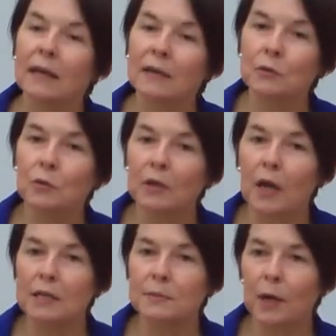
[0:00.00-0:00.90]
and
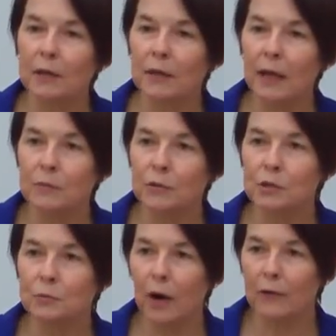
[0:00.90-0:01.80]
organised by the
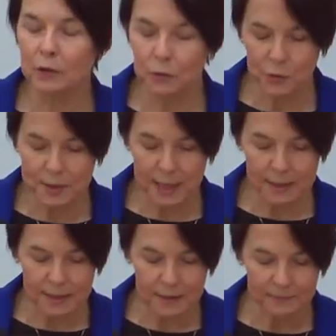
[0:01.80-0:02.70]
Cambridge Private Law
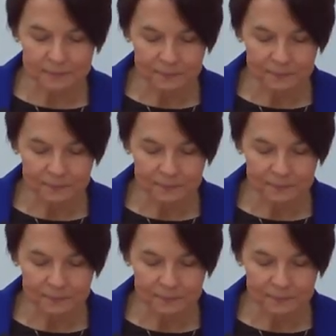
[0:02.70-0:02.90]
Centre